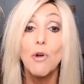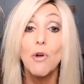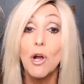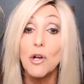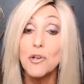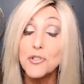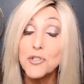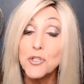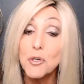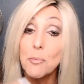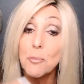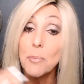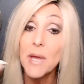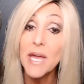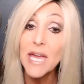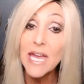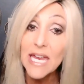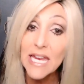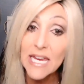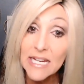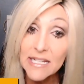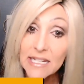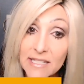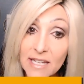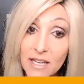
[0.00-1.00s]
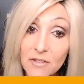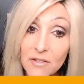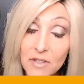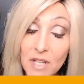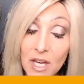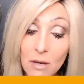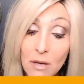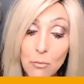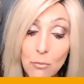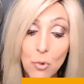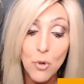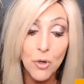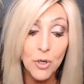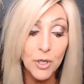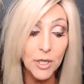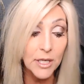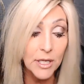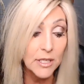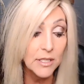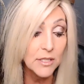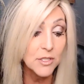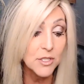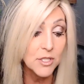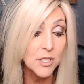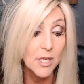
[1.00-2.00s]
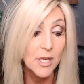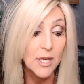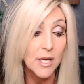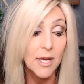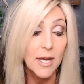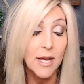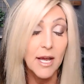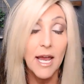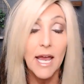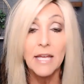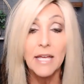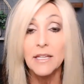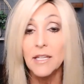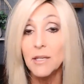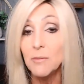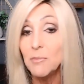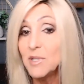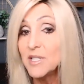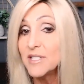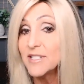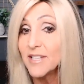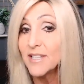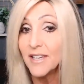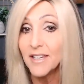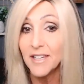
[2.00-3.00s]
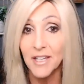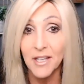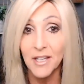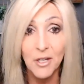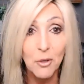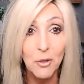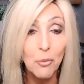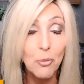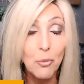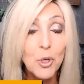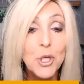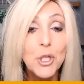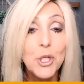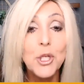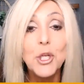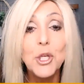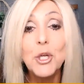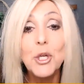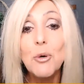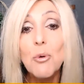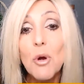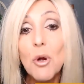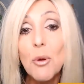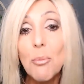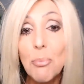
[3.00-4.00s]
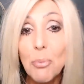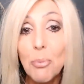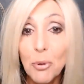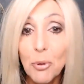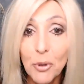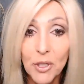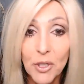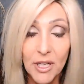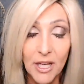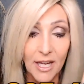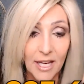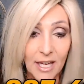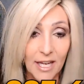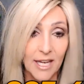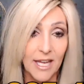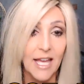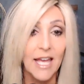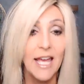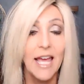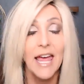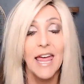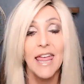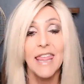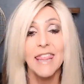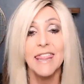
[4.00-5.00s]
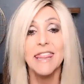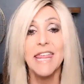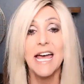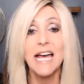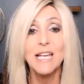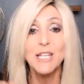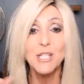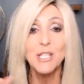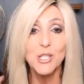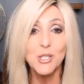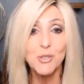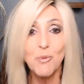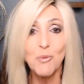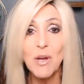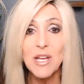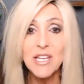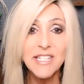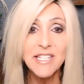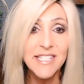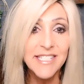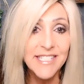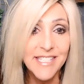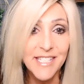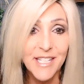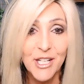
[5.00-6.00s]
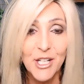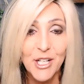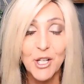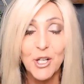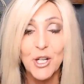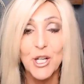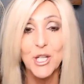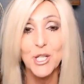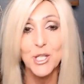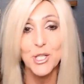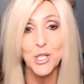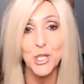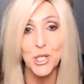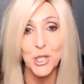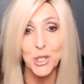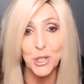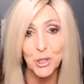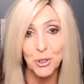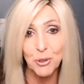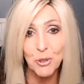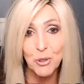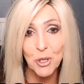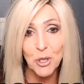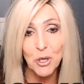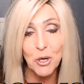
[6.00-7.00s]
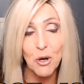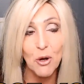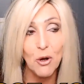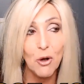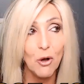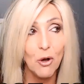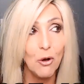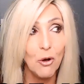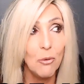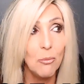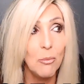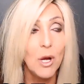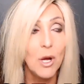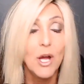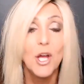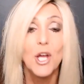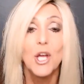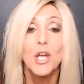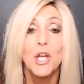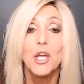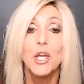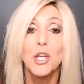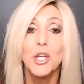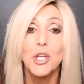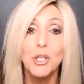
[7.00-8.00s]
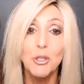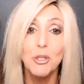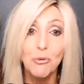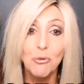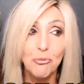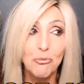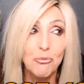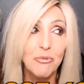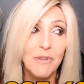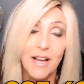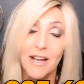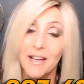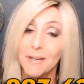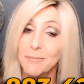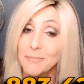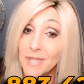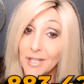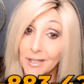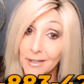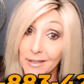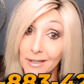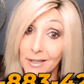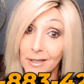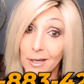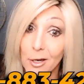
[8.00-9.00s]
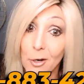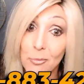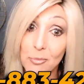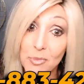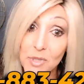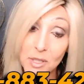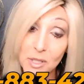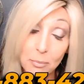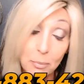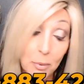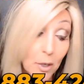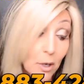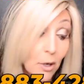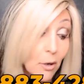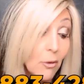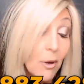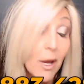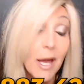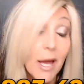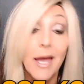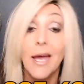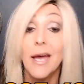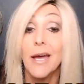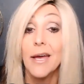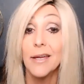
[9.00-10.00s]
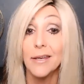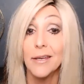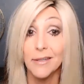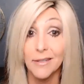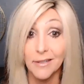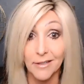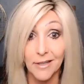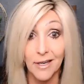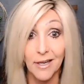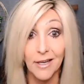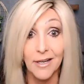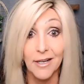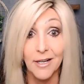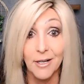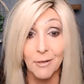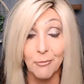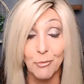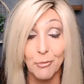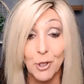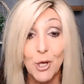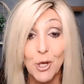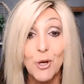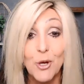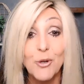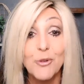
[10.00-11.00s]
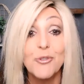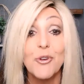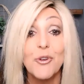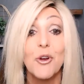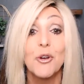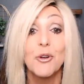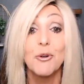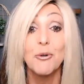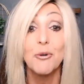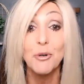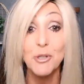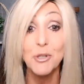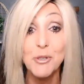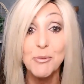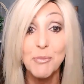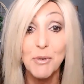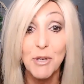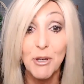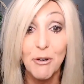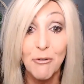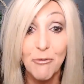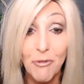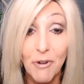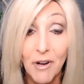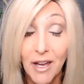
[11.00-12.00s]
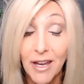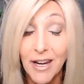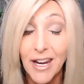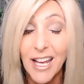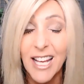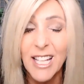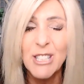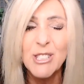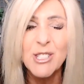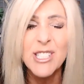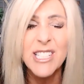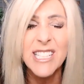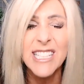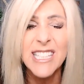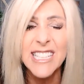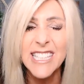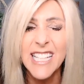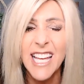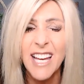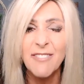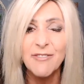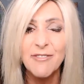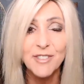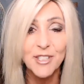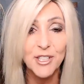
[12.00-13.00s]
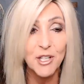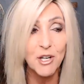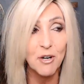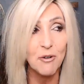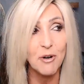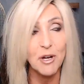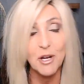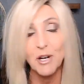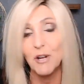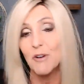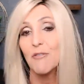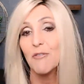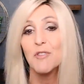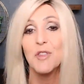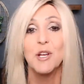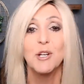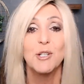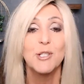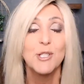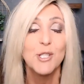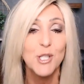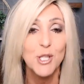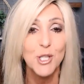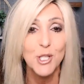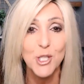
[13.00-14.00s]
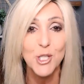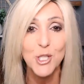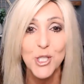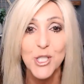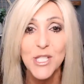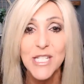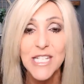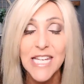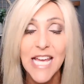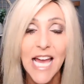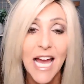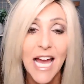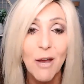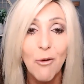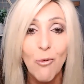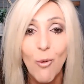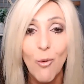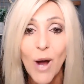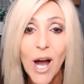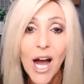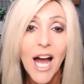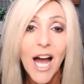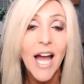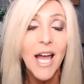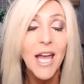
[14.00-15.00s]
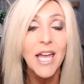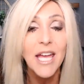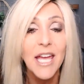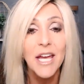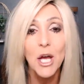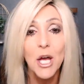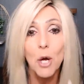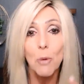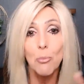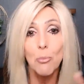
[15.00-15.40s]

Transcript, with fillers: You're also paying down that mortgage. And let me tell you, when you're putting that sweat and tear into your home, you, I'm telling you, Home Depot and um, Lowe's are going to be your friend. I used to love to go on over there to the D I Y